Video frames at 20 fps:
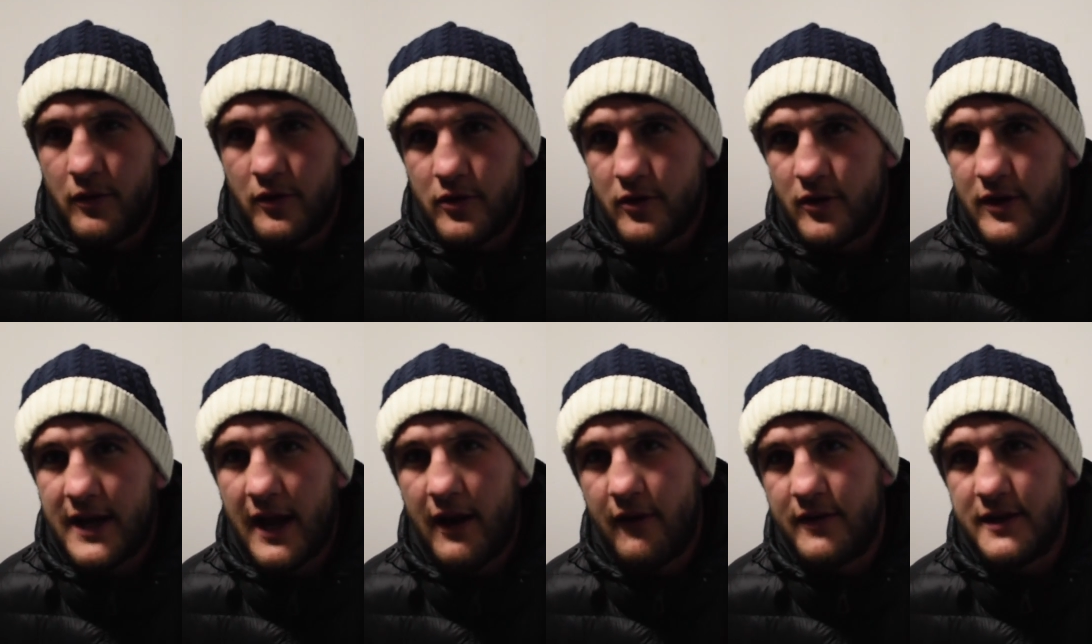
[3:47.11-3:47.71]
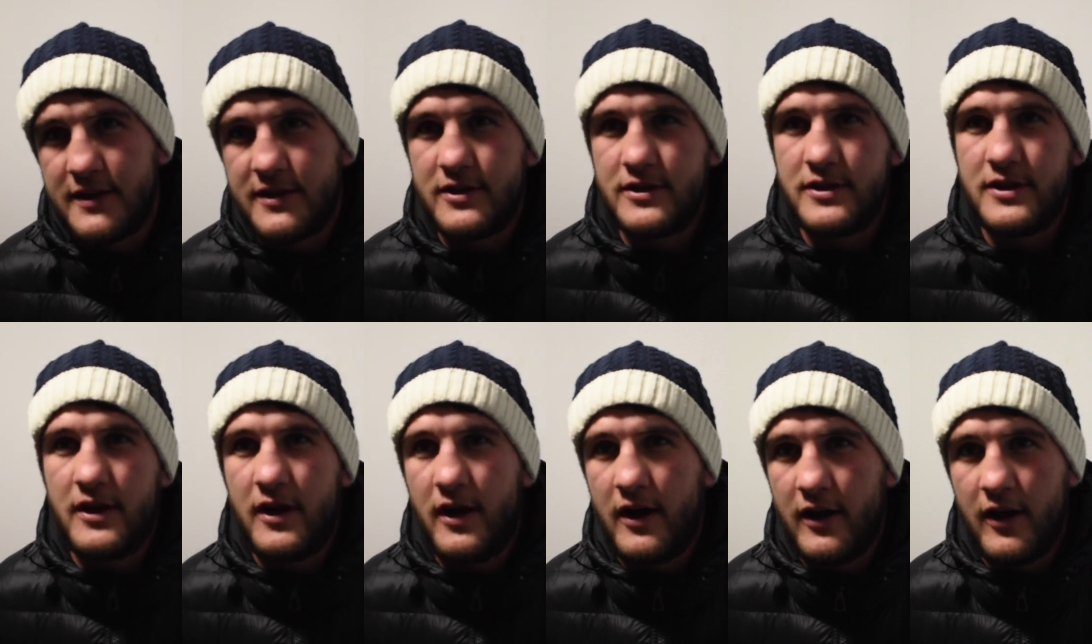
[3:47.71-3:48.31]
They're good characters.
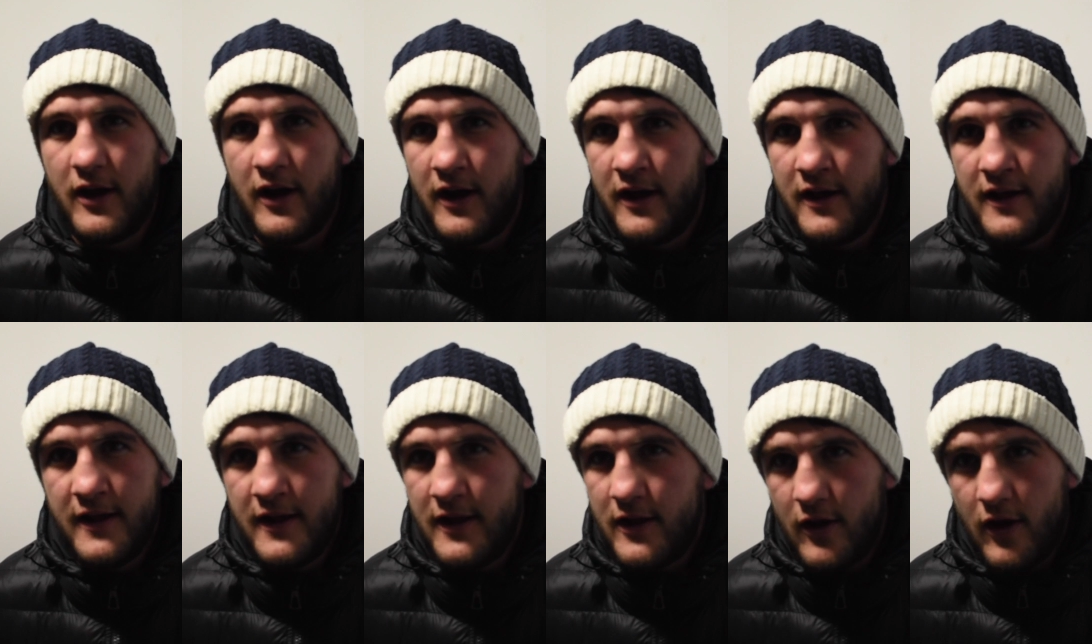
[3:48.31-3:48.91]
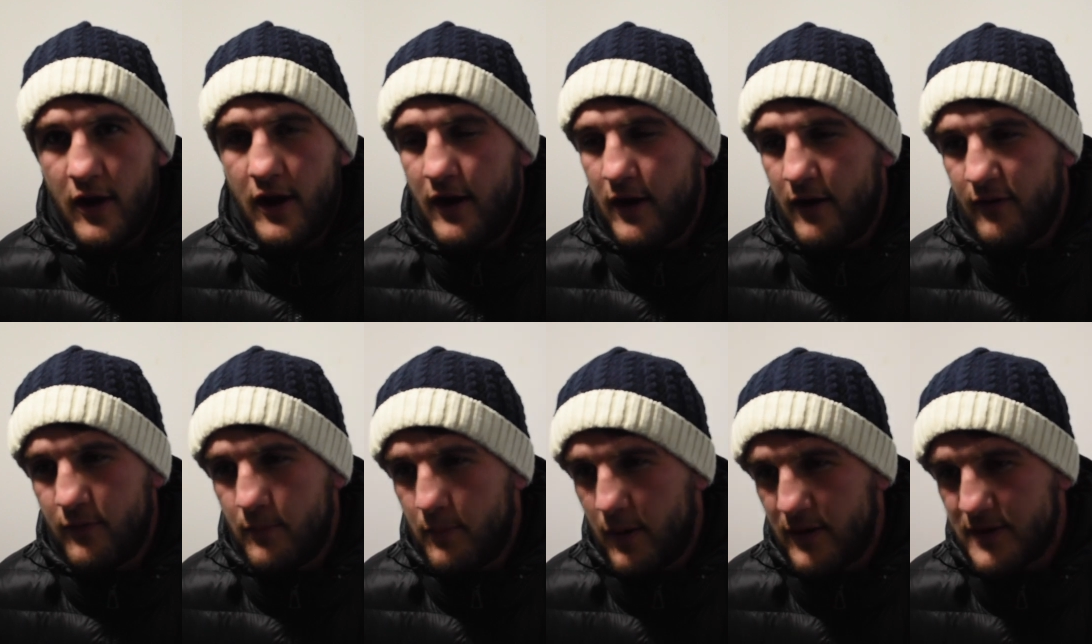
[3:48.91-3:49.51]
I
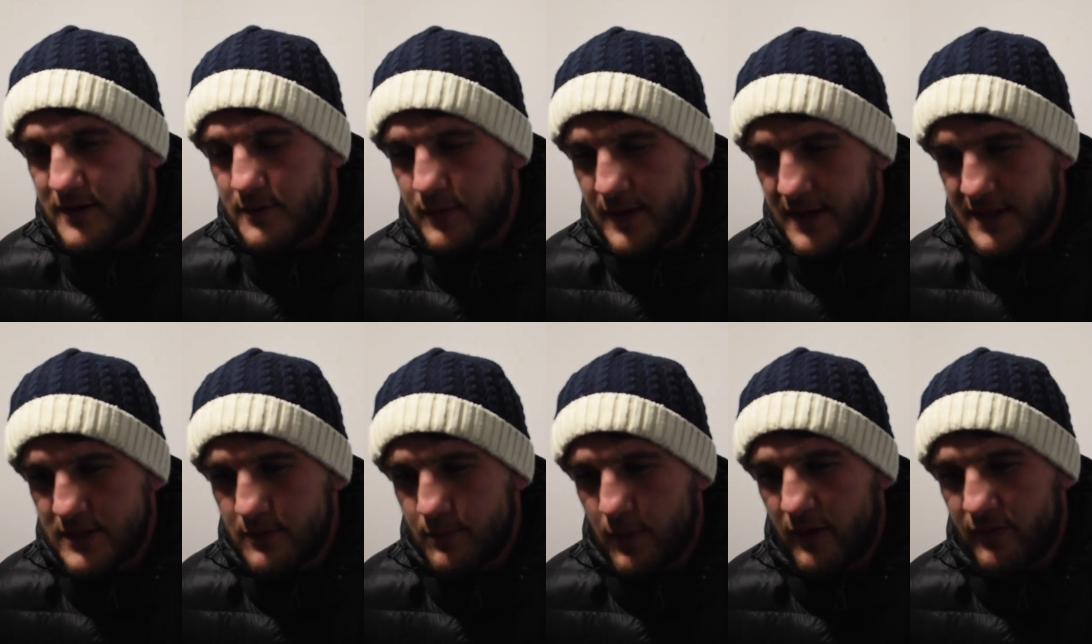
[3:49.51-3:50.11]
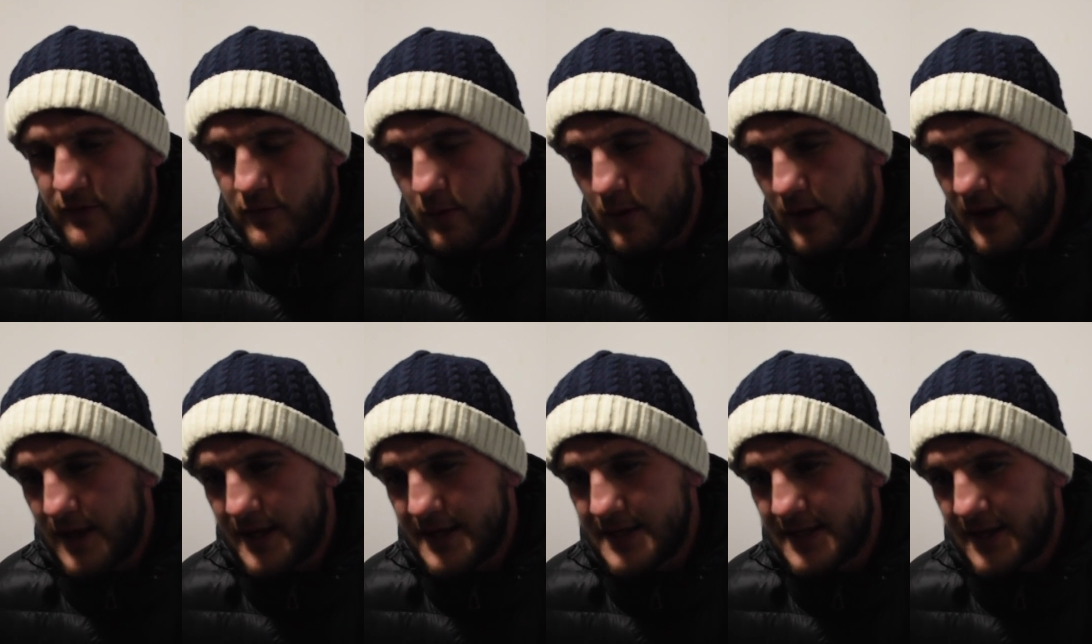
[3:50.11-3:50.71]
love them both to bits. They're both
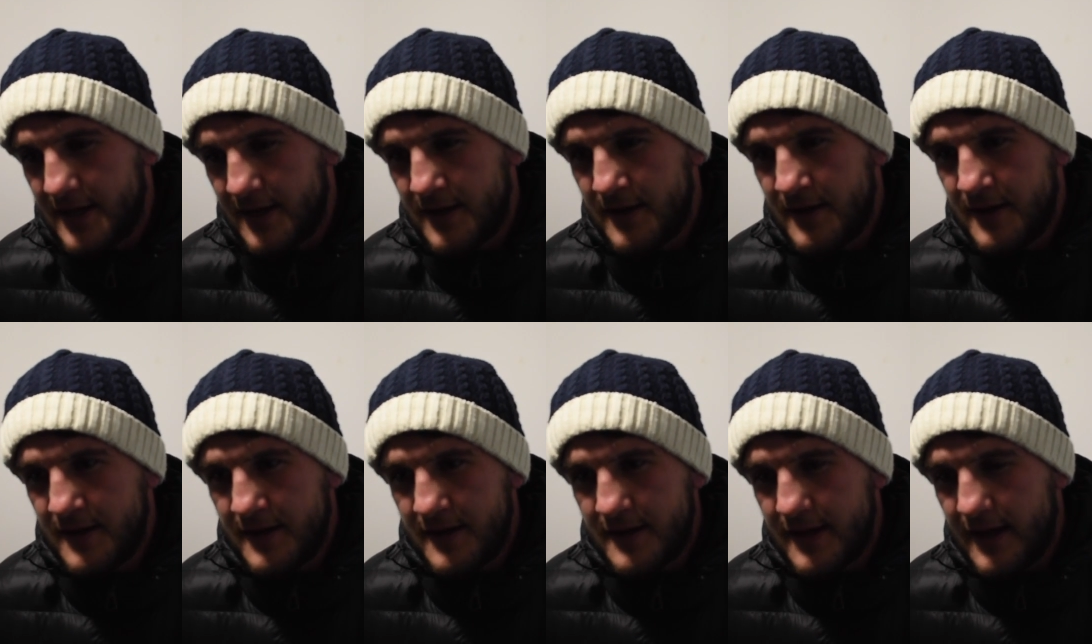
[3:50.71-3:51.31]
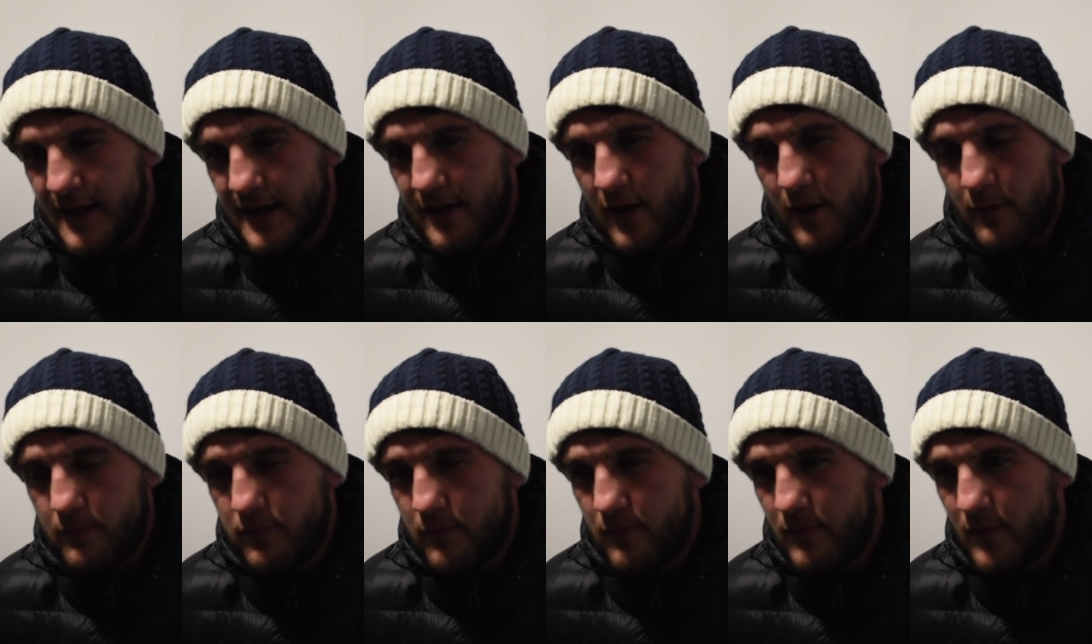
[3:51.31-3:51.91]
quality. So yeah,
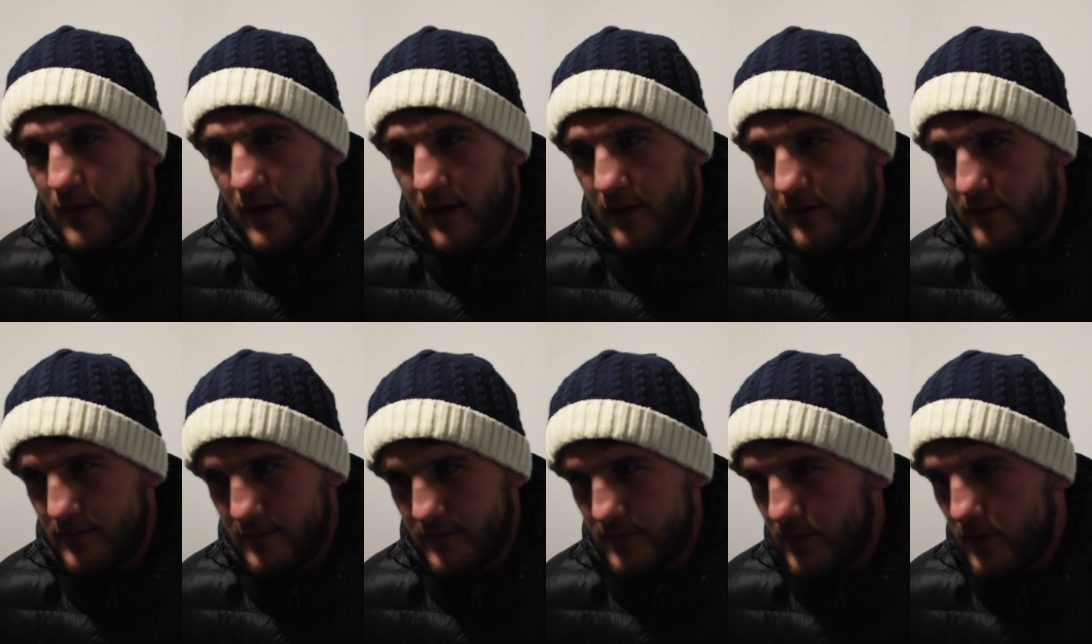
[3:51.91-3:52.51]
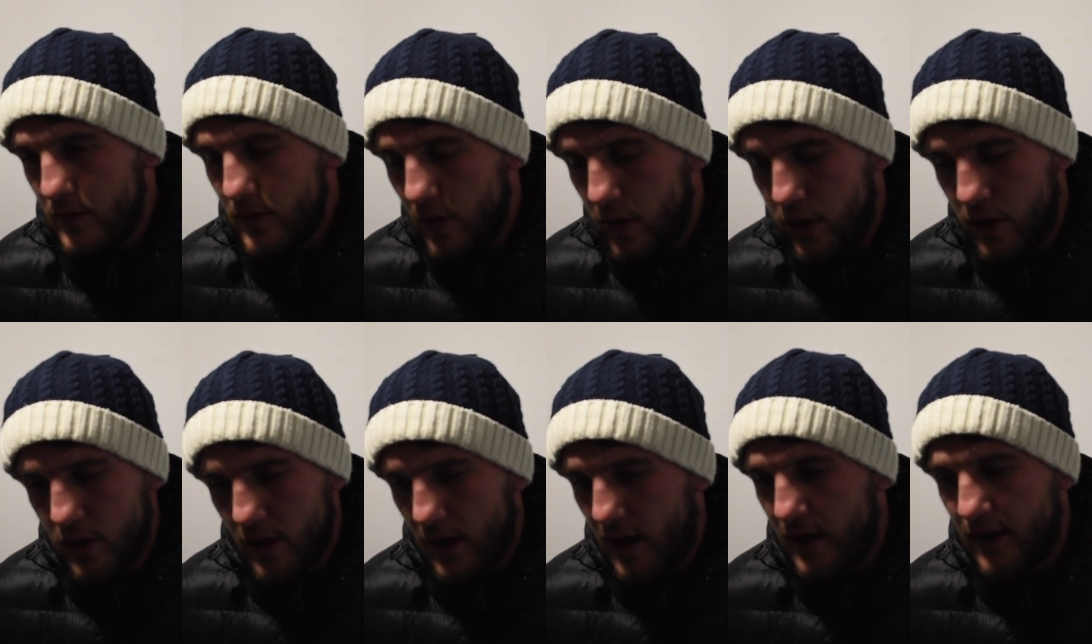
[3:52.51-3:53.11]

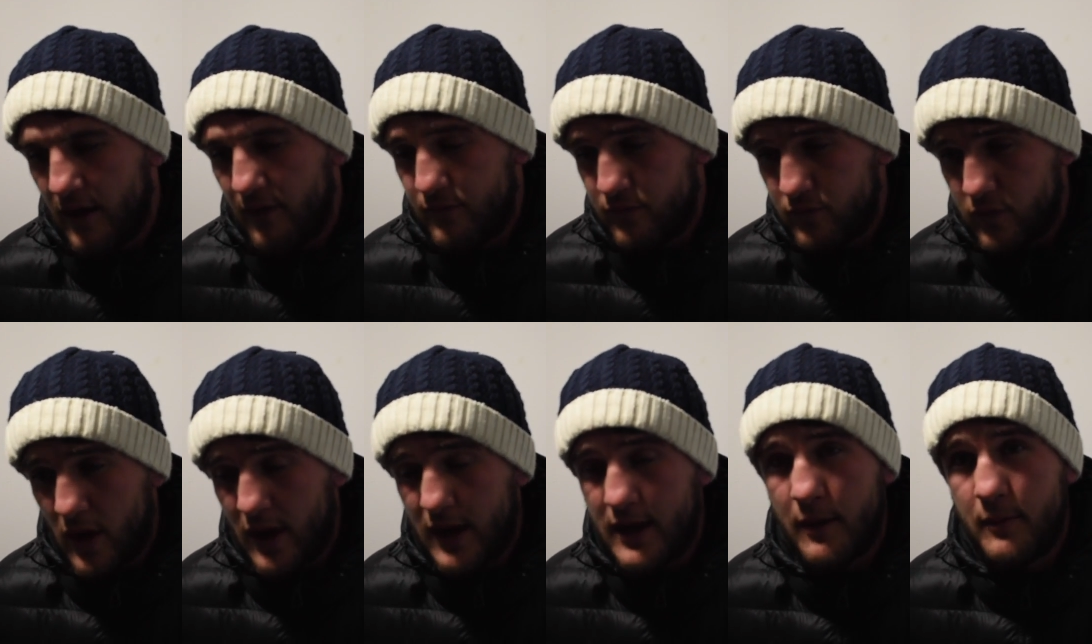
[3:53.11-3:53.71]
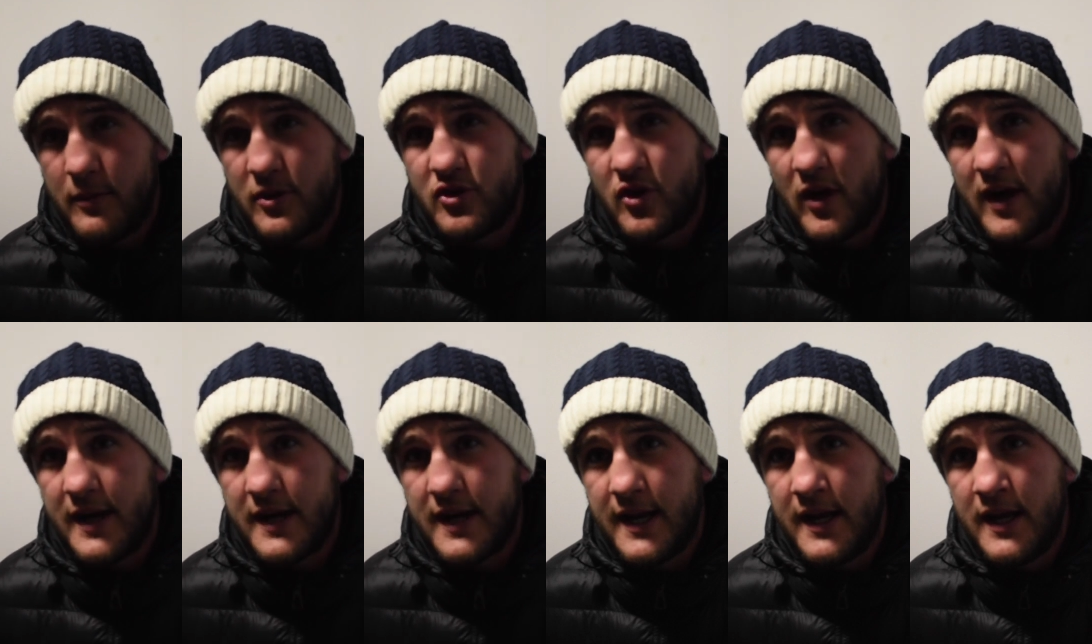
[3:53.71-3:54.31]
I love coming
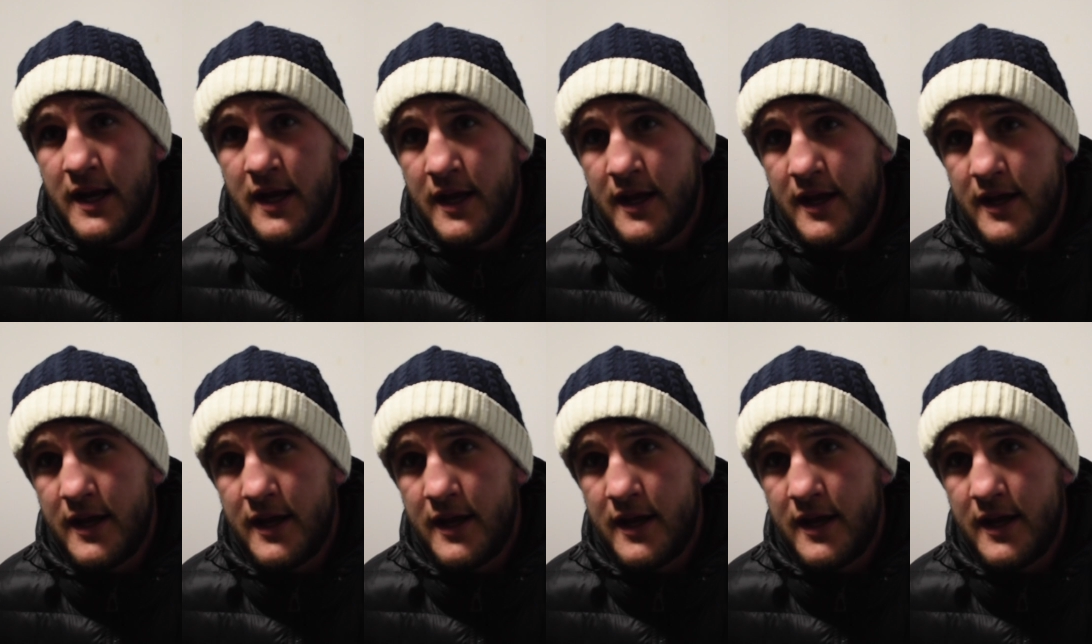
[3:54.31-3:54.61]
training.